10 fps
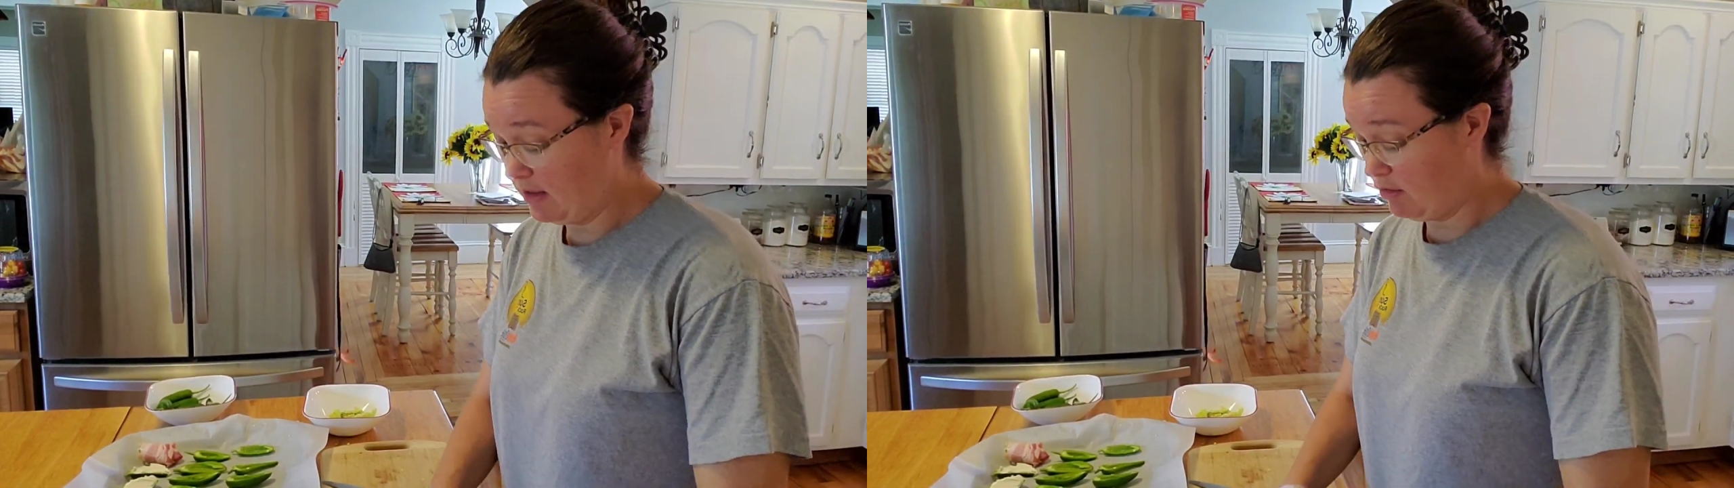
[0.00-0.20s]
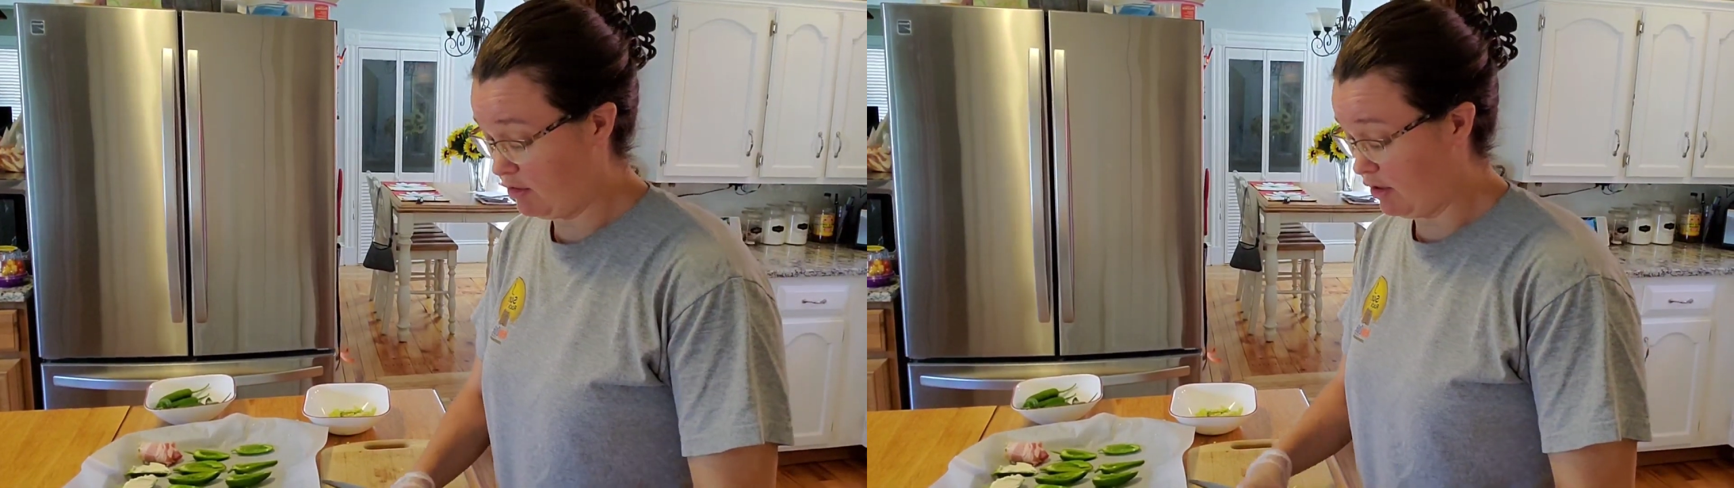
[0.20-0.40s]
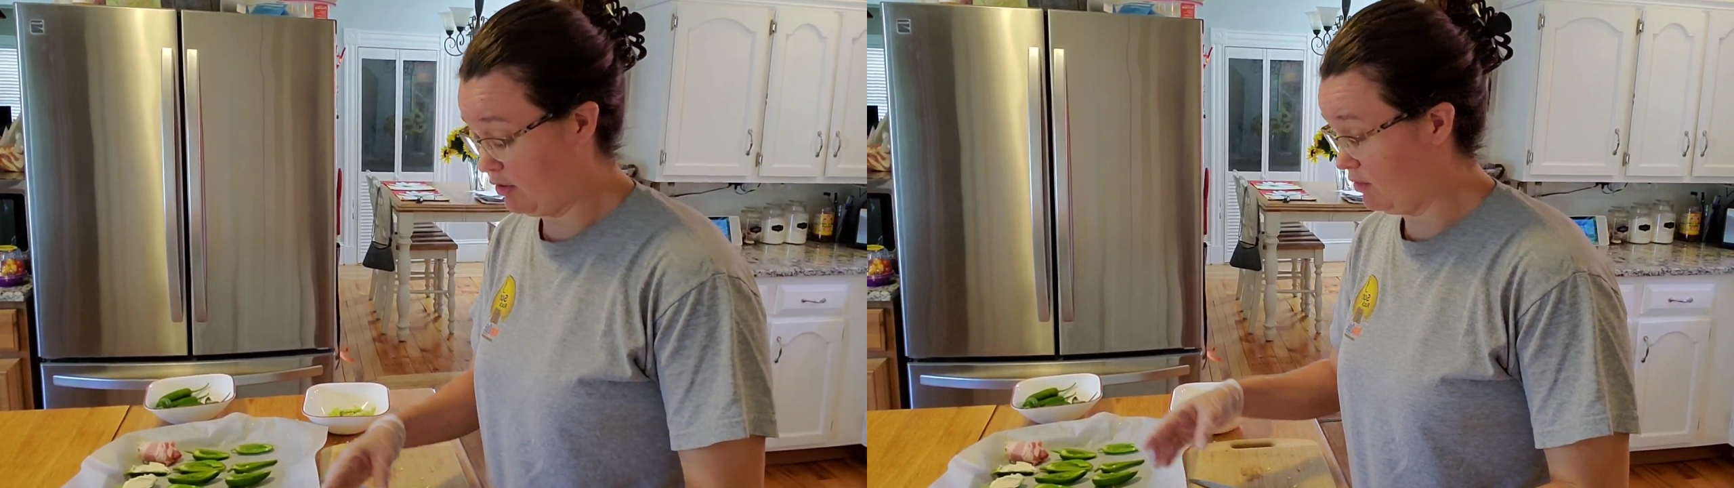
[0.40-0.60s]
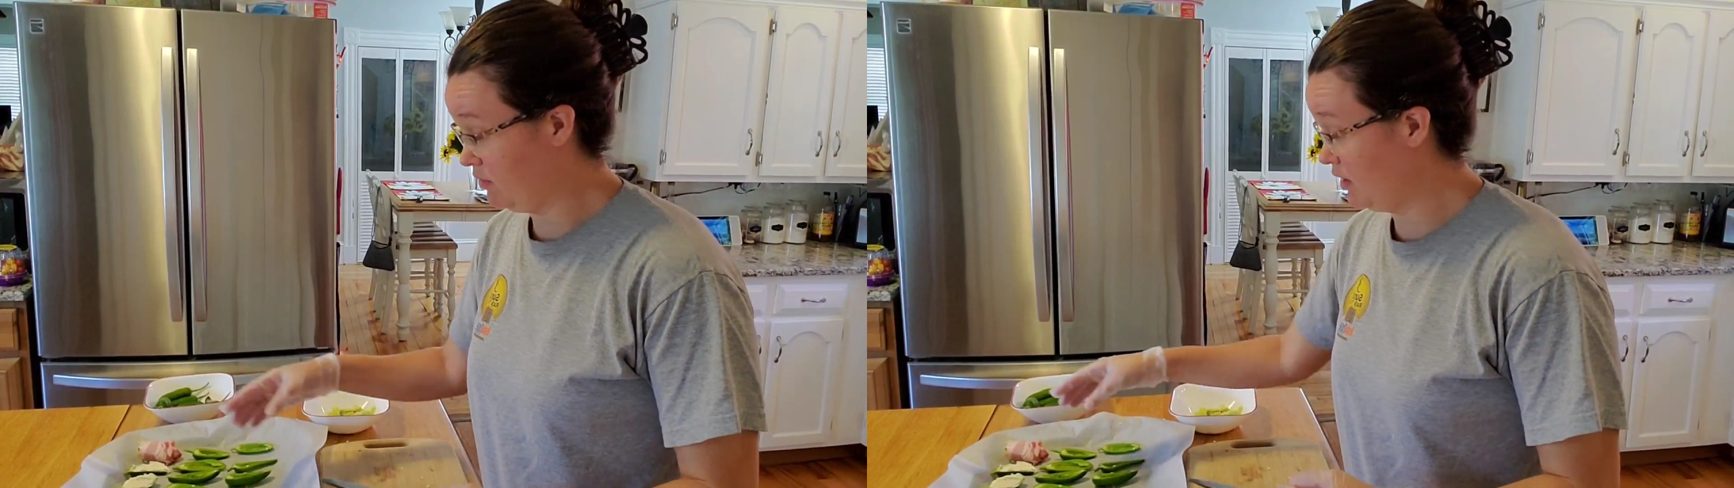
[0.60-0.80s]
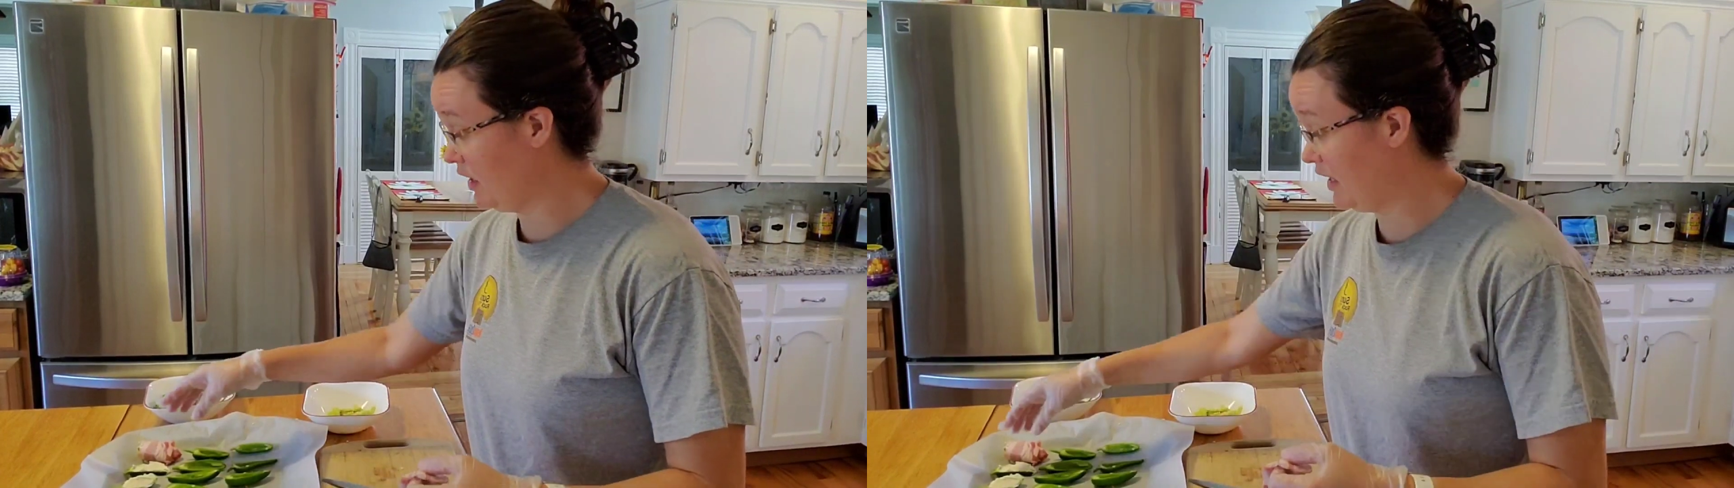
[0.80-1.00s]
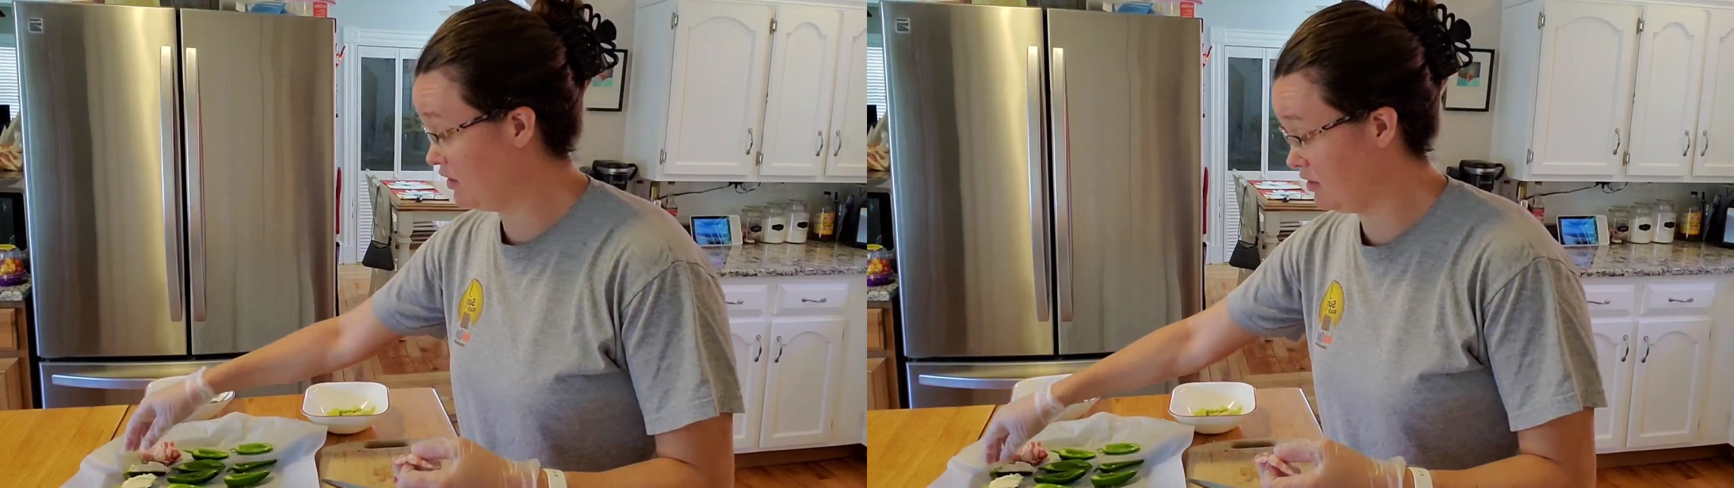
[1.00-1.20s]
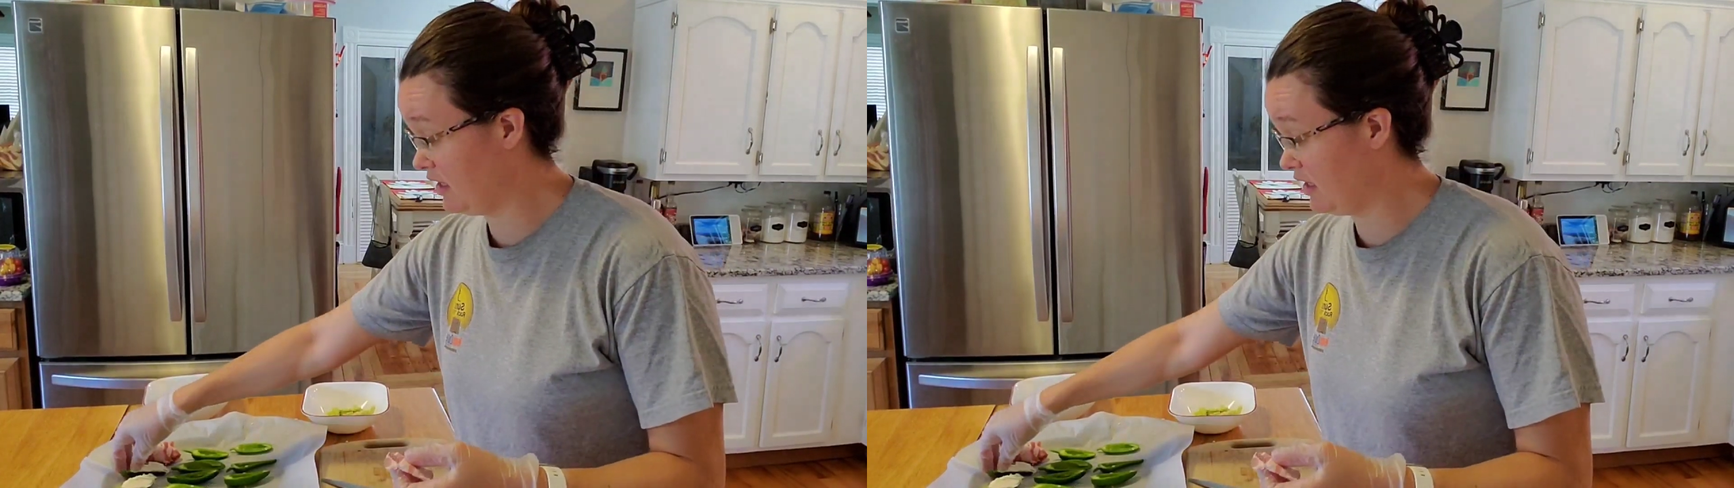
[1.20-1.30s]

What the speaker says: So I just